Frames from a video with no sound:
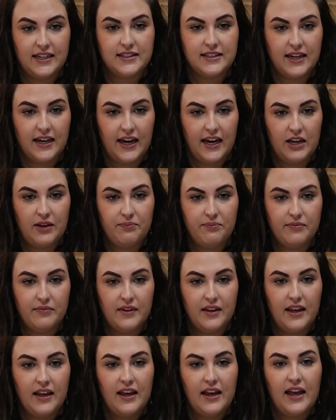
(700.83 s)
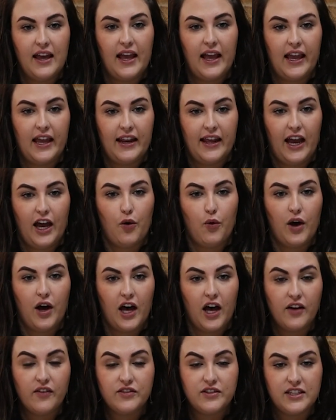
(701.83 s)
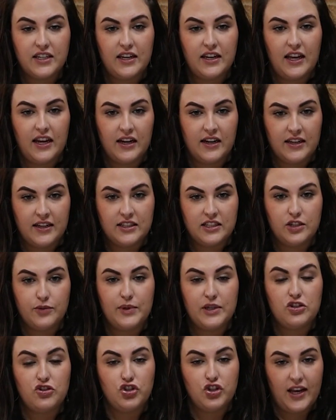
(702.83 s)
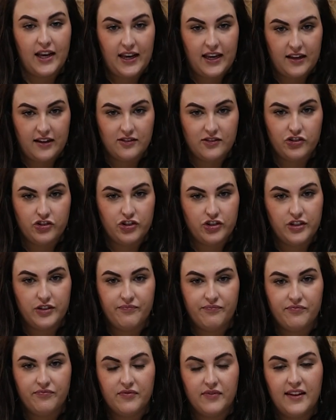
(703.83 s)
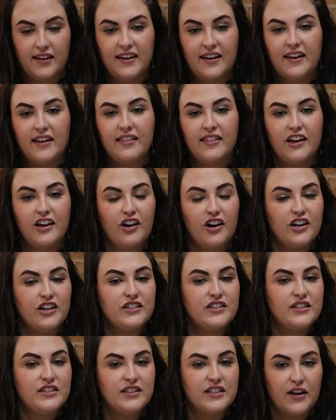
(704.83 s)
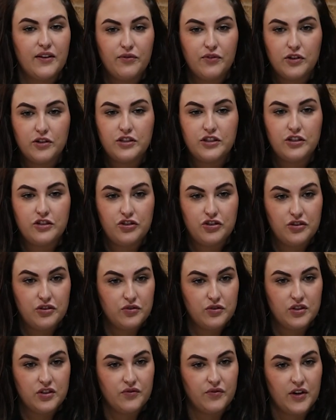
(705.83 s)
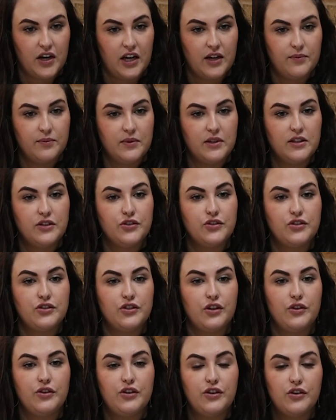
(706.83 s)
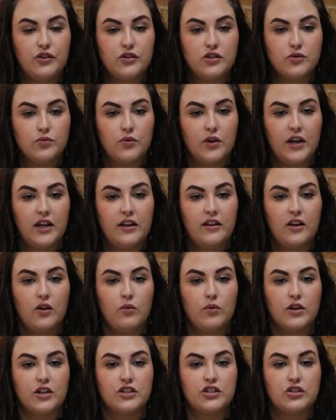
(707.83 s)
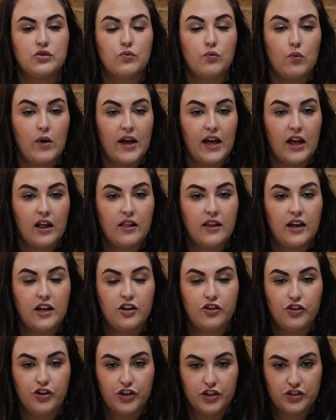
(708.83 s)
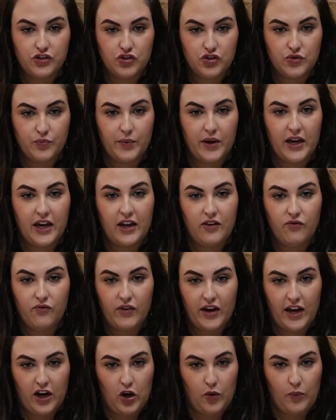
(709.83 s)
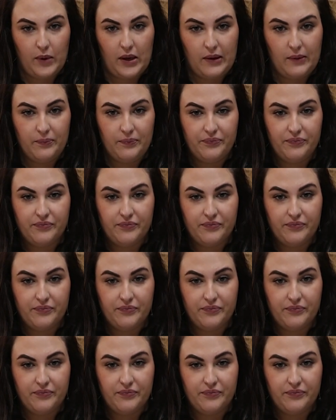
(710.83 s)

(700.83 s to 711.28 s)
time and how often it needs to be changed. There are several to choose from, so use one that works well in your spa environment.